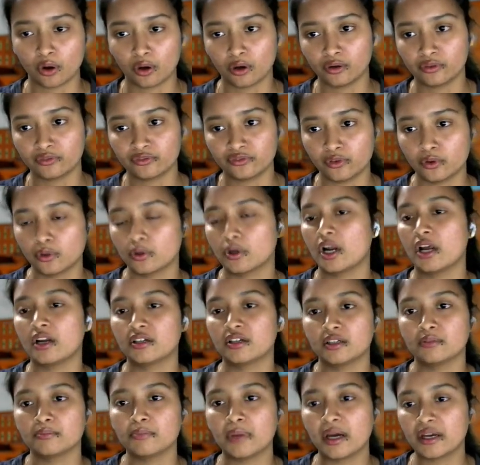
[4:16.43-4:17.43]
of
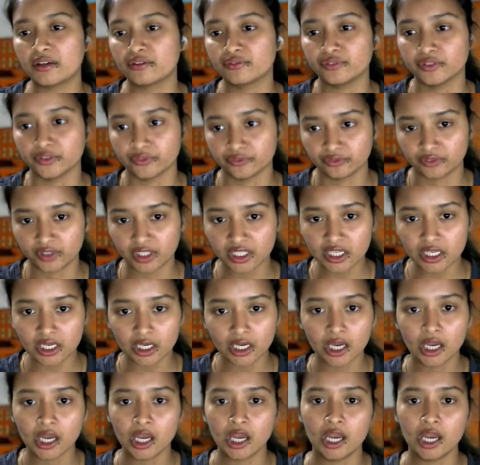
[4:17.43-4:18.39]
400 by 50